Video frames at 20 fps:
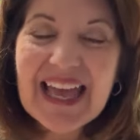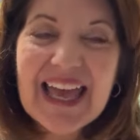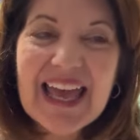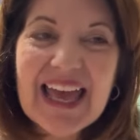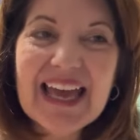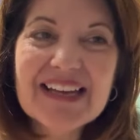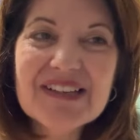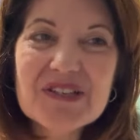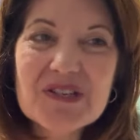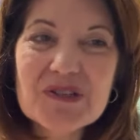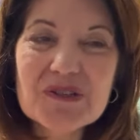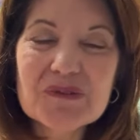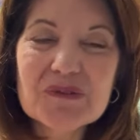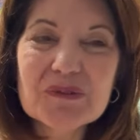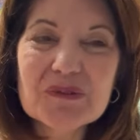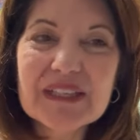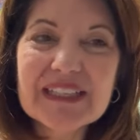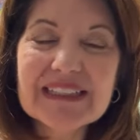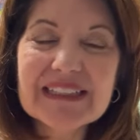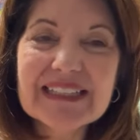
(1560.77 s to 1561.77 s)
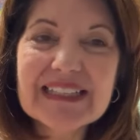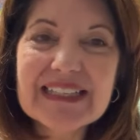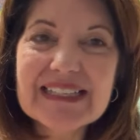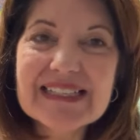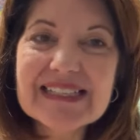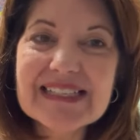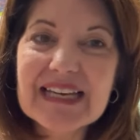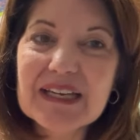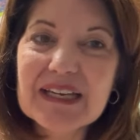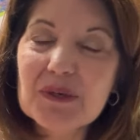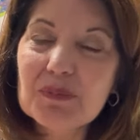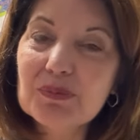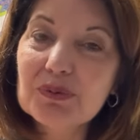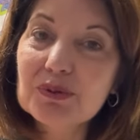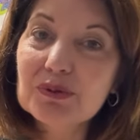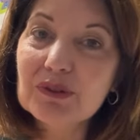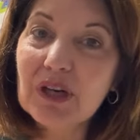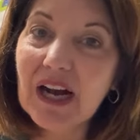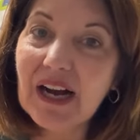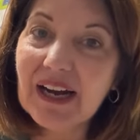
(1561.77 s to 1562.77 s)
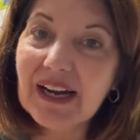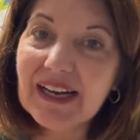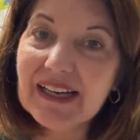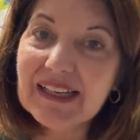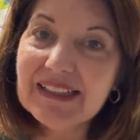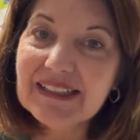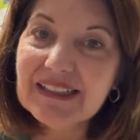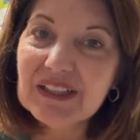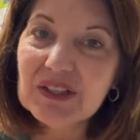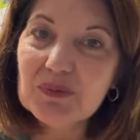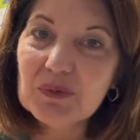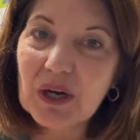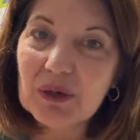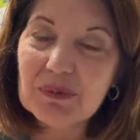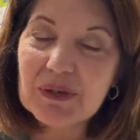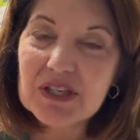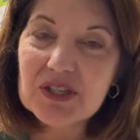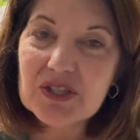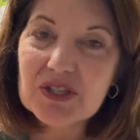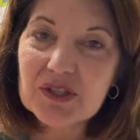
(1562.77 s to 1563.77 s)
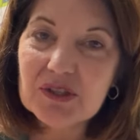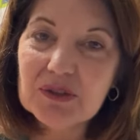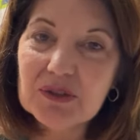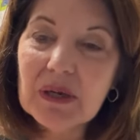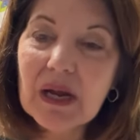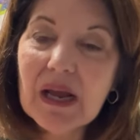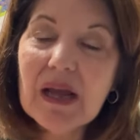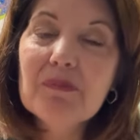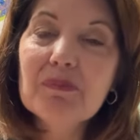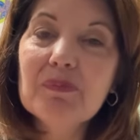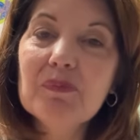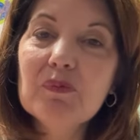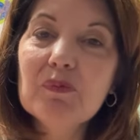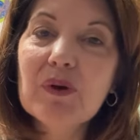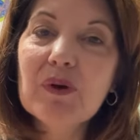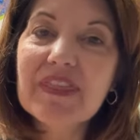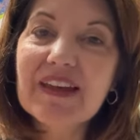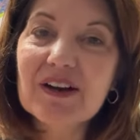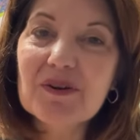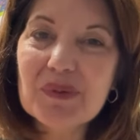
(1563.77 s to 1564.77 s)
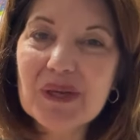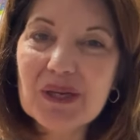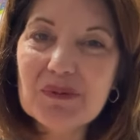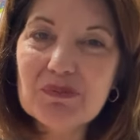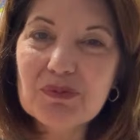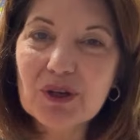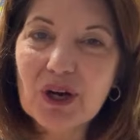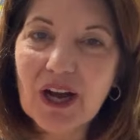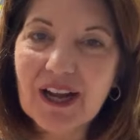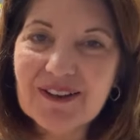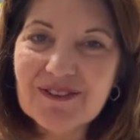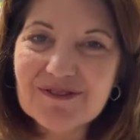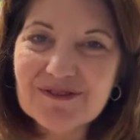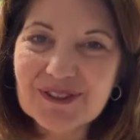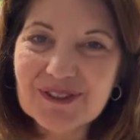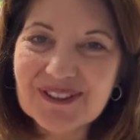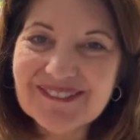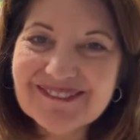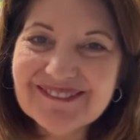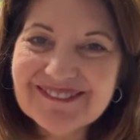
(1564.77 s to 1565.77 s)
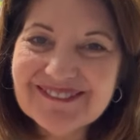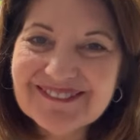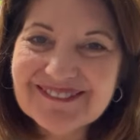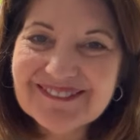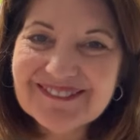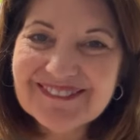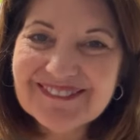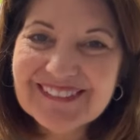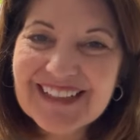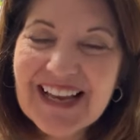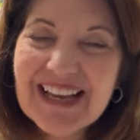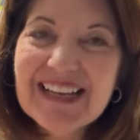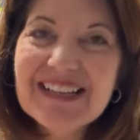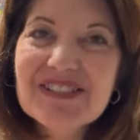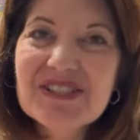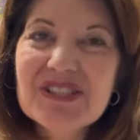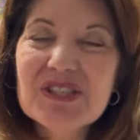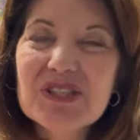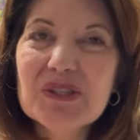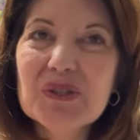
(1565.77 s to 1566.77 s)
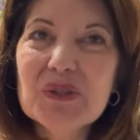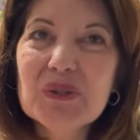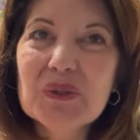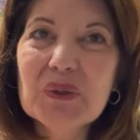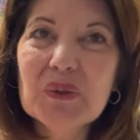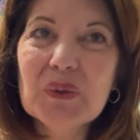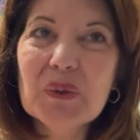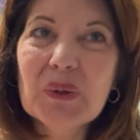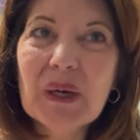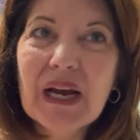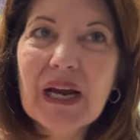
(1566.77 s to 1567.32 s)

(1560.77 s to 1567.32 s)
and to really take pride in what we do without being prideful, to